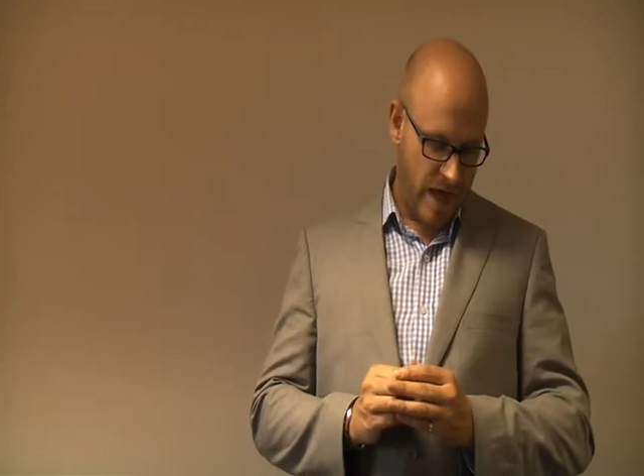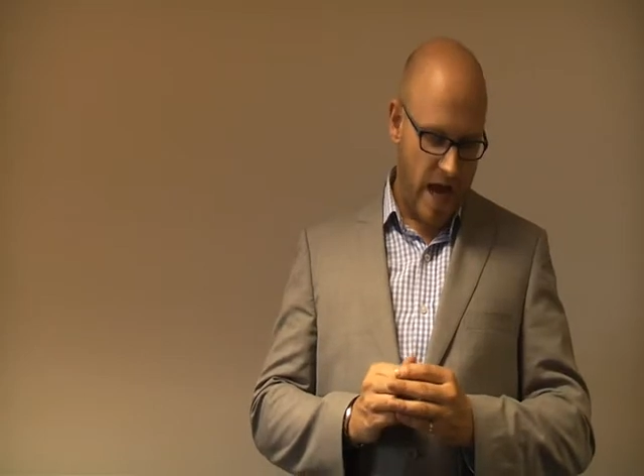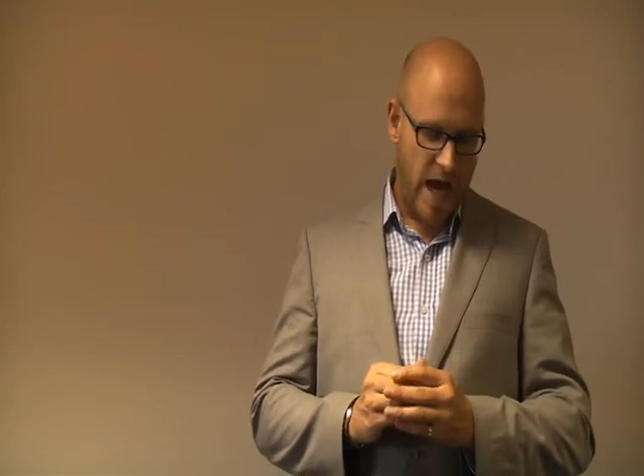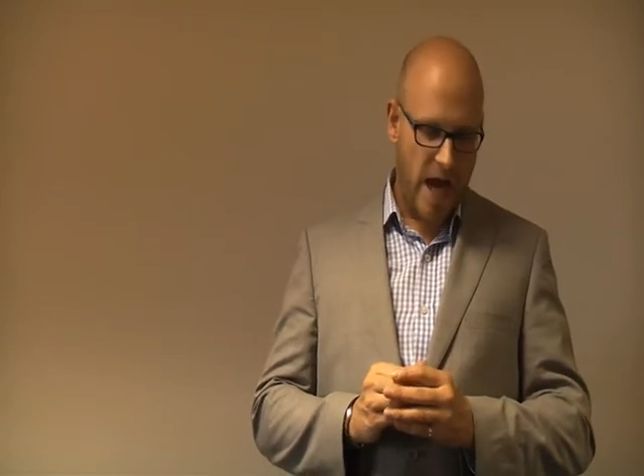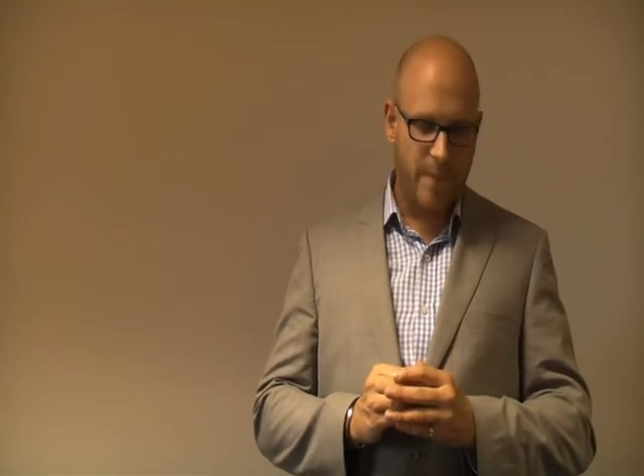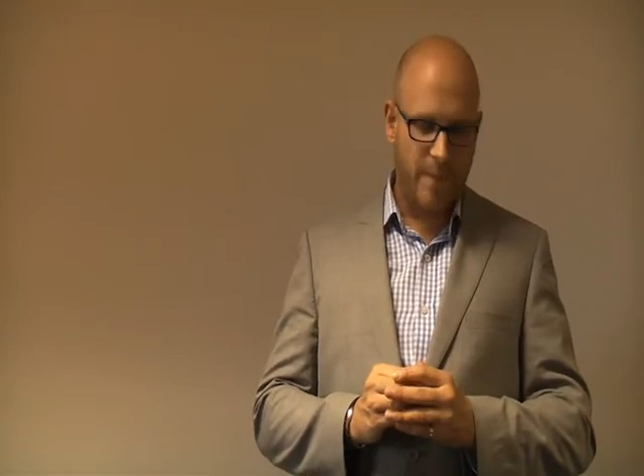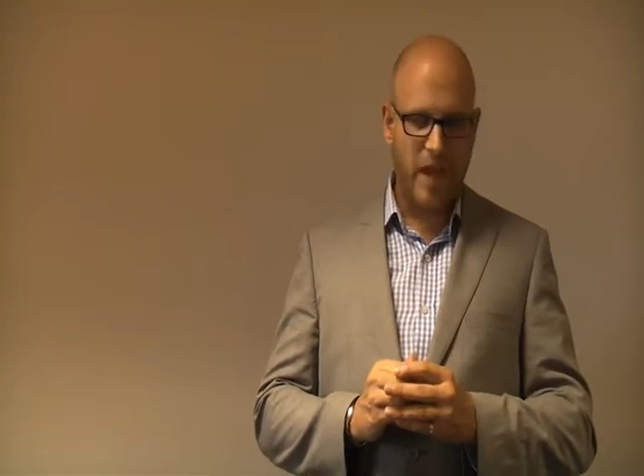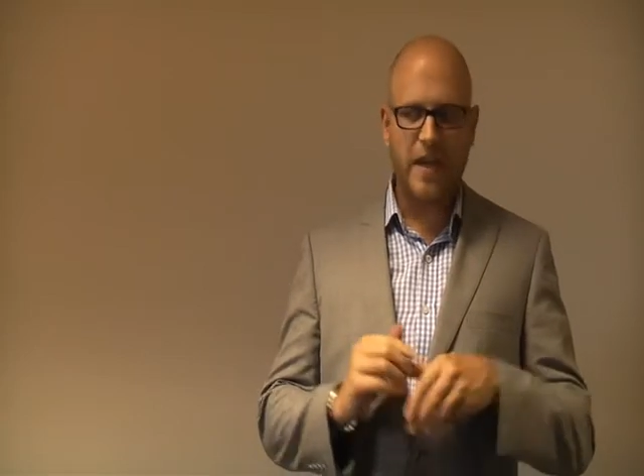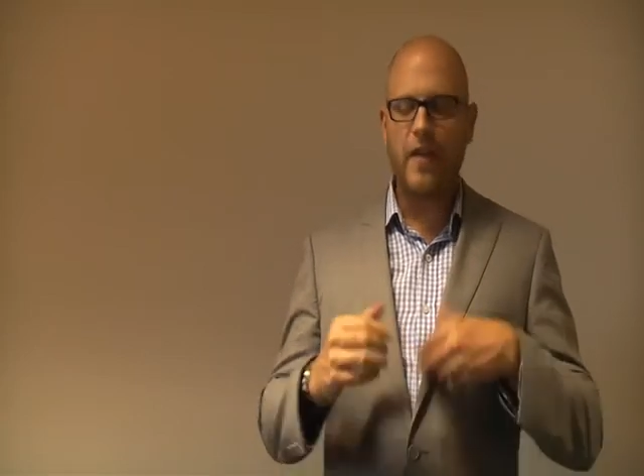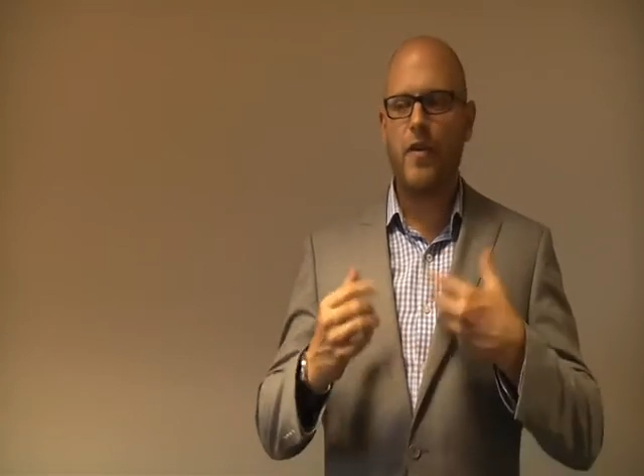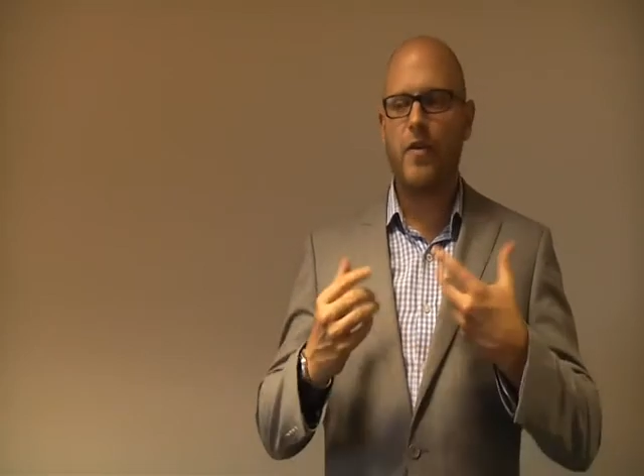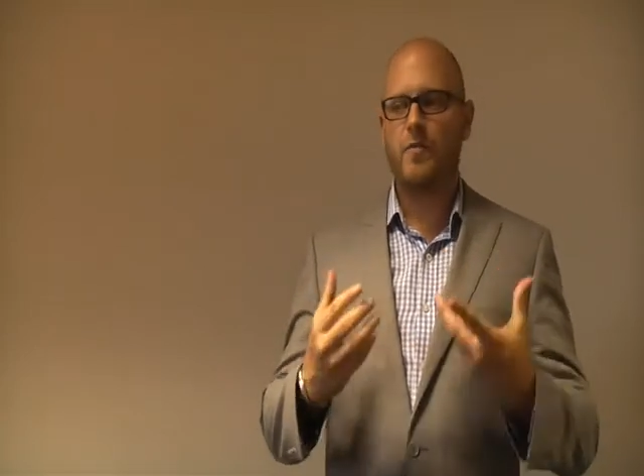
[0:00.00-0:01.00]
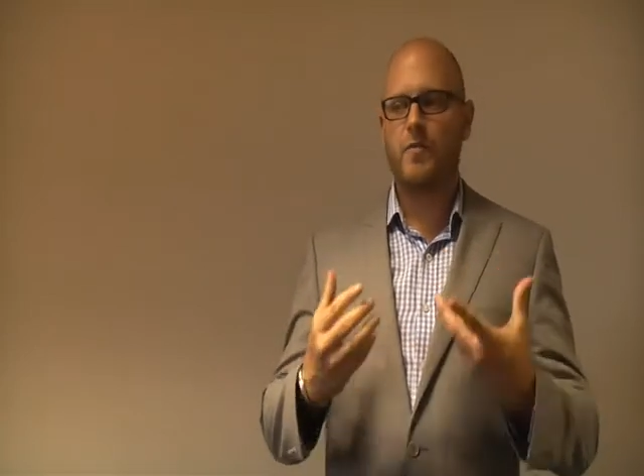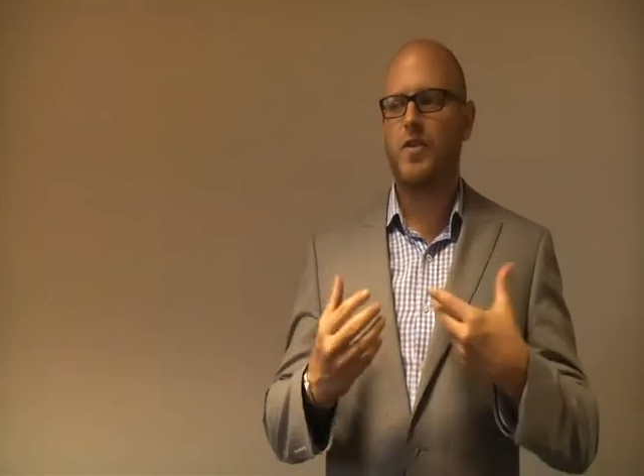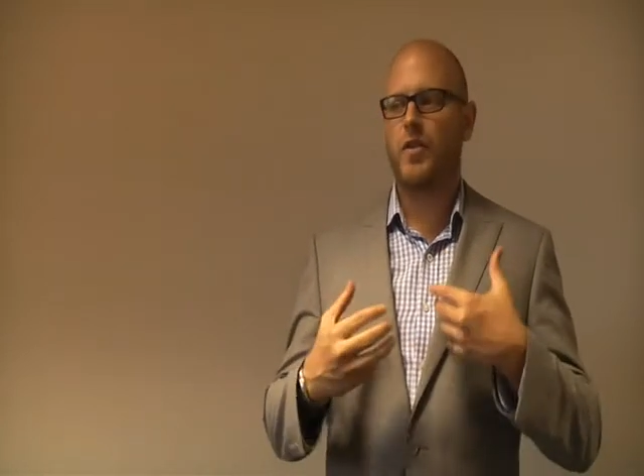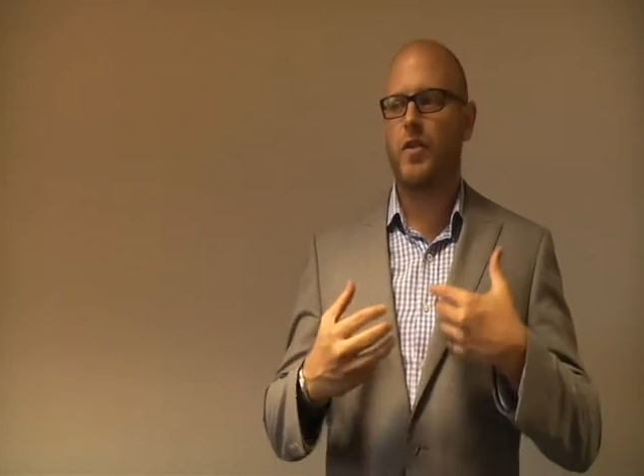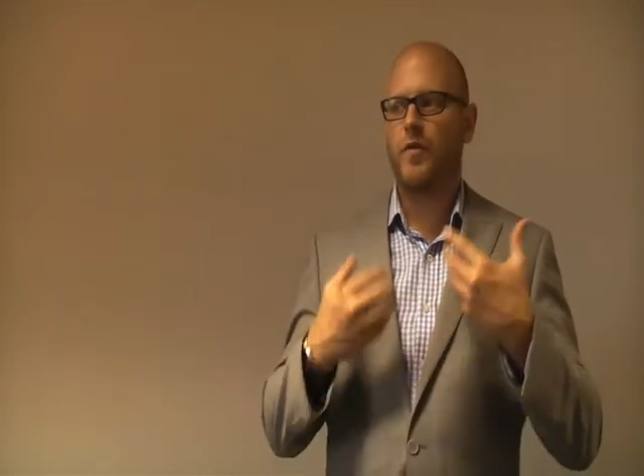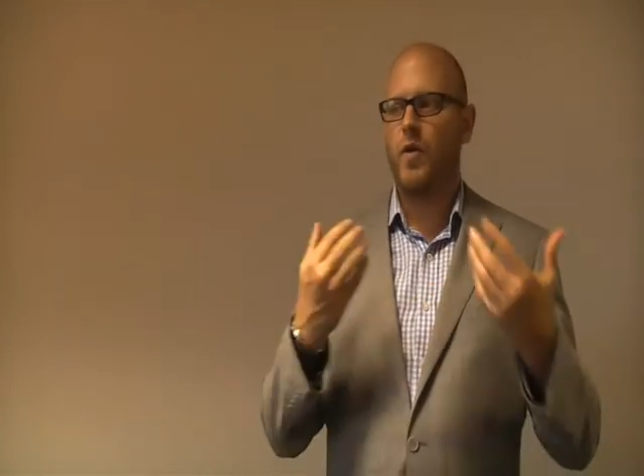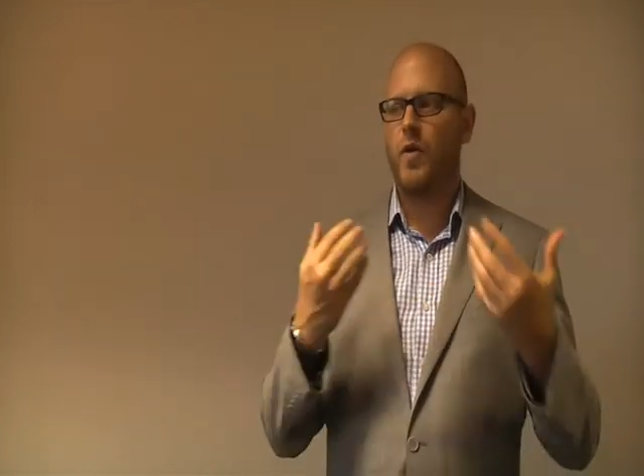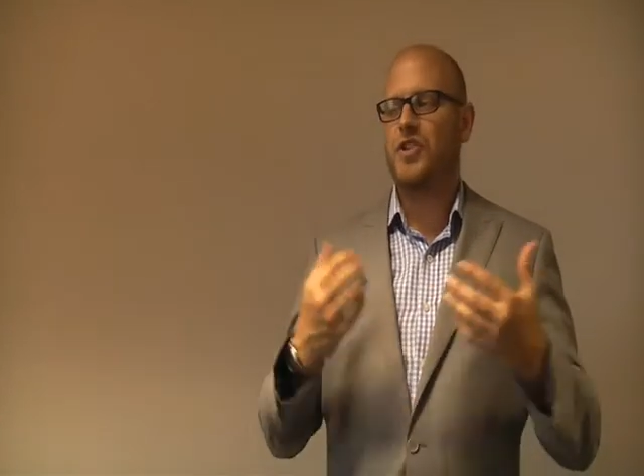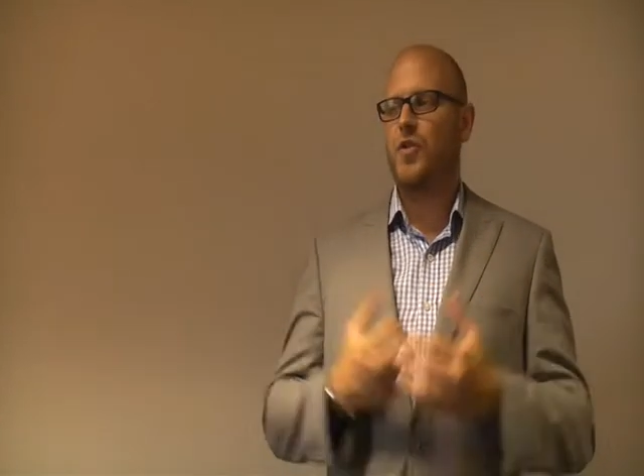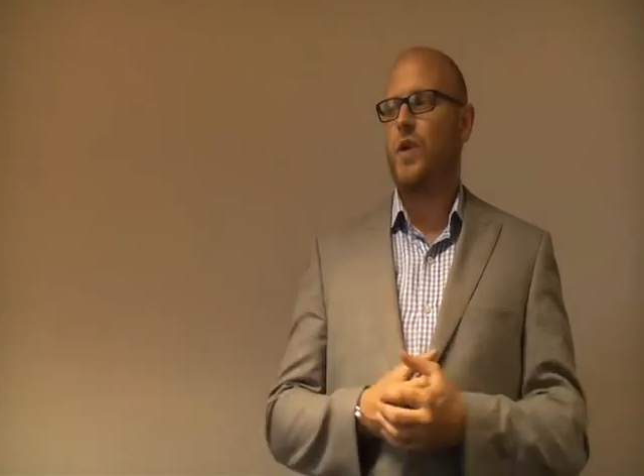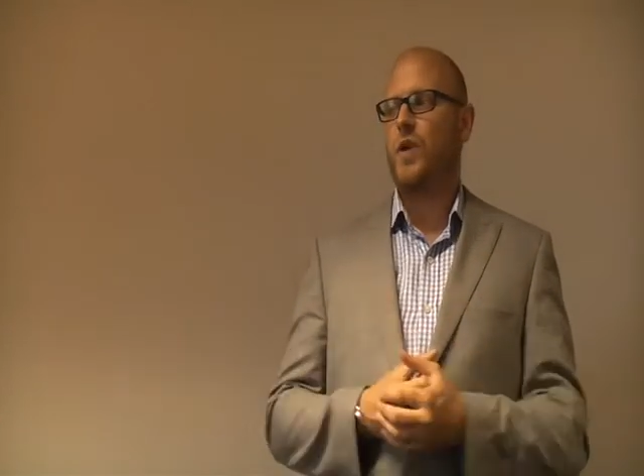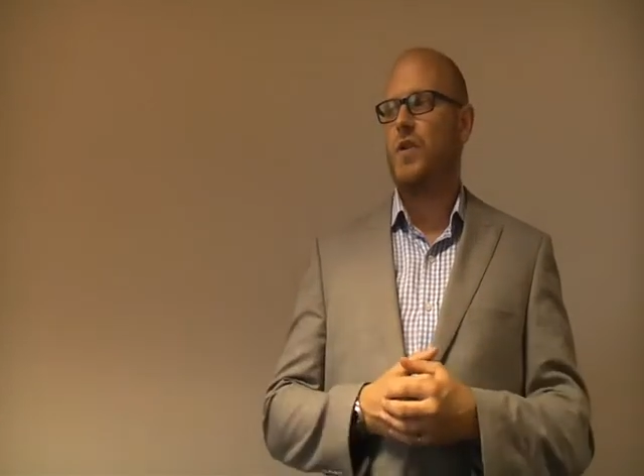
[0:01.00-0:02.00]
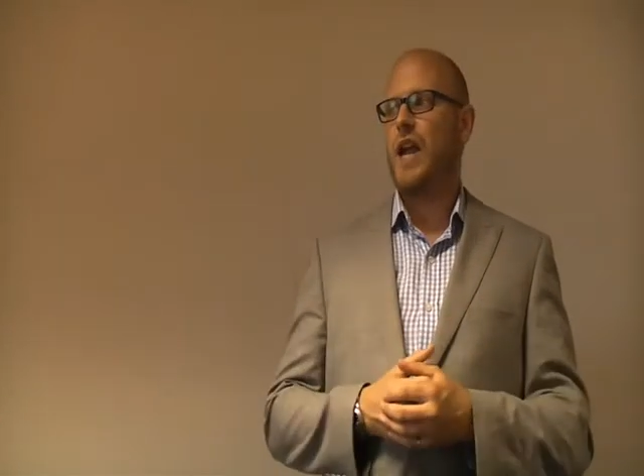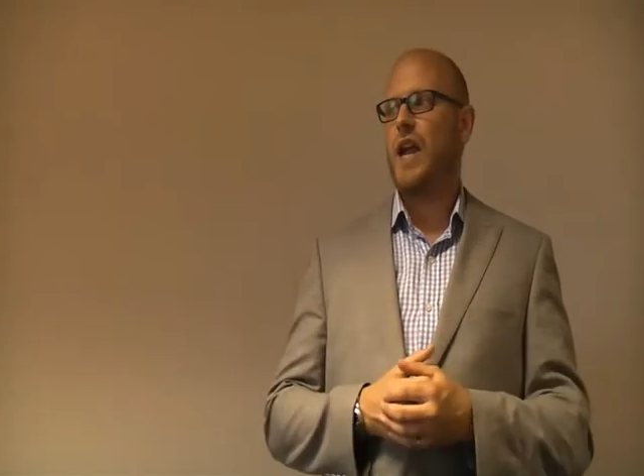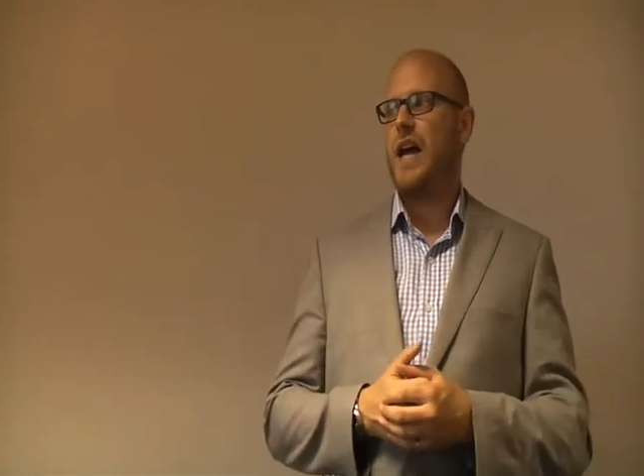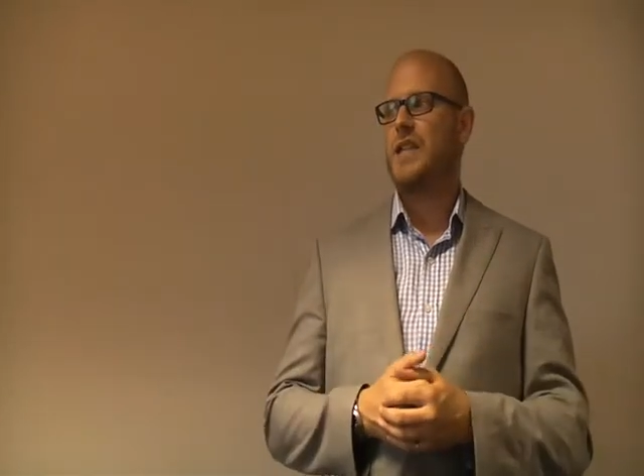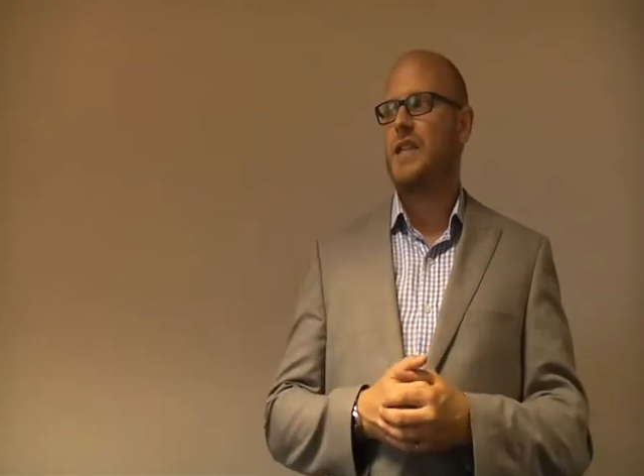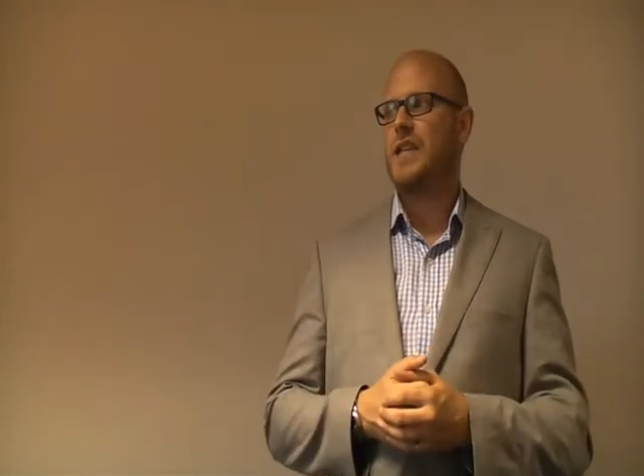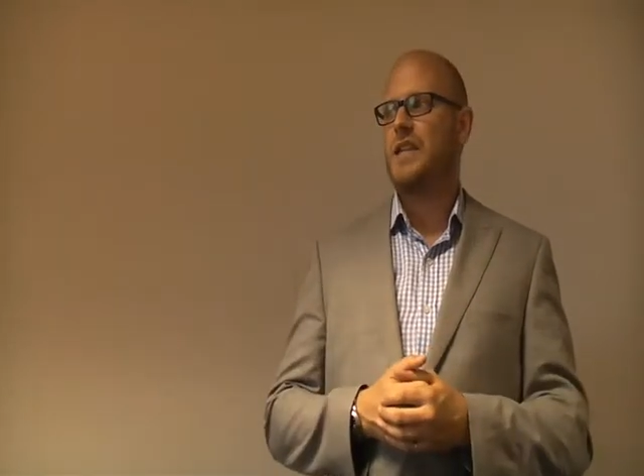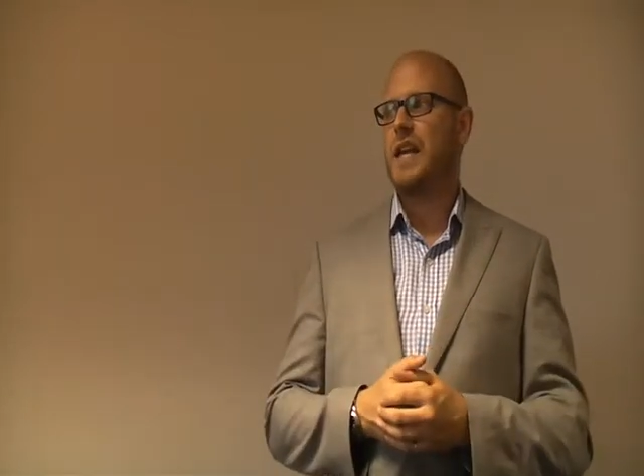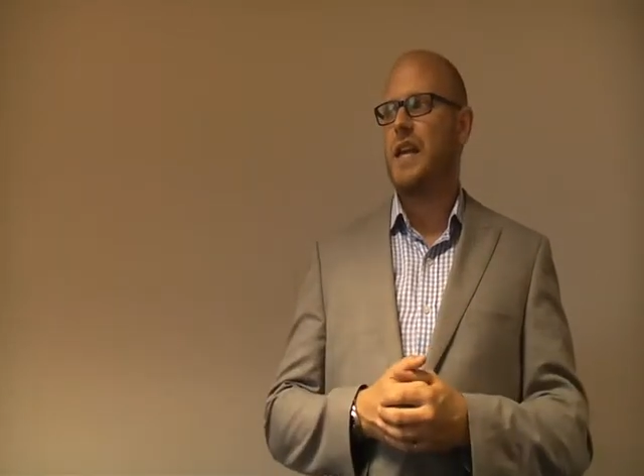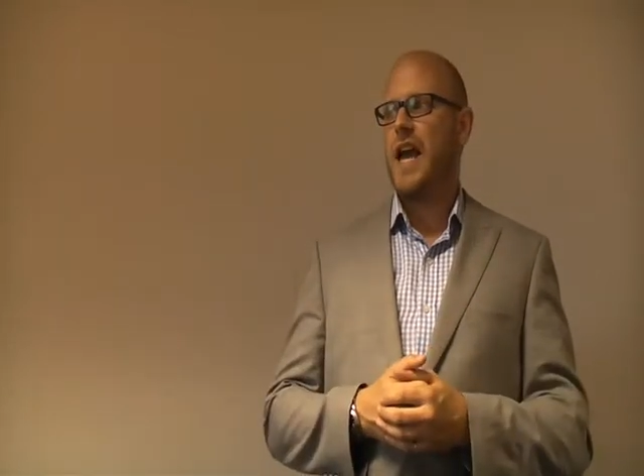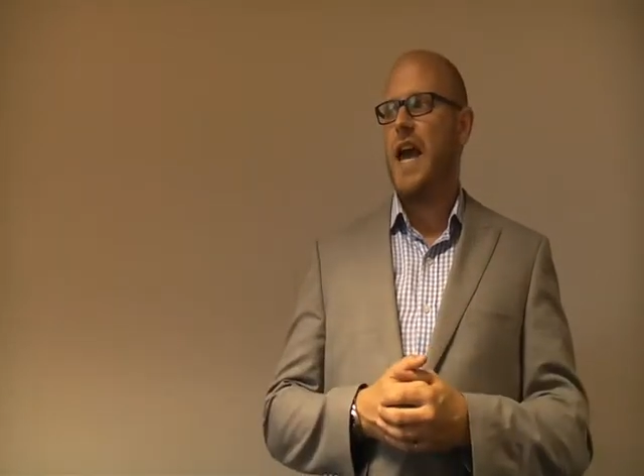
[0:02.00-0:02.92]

Another sort of question we could ask is,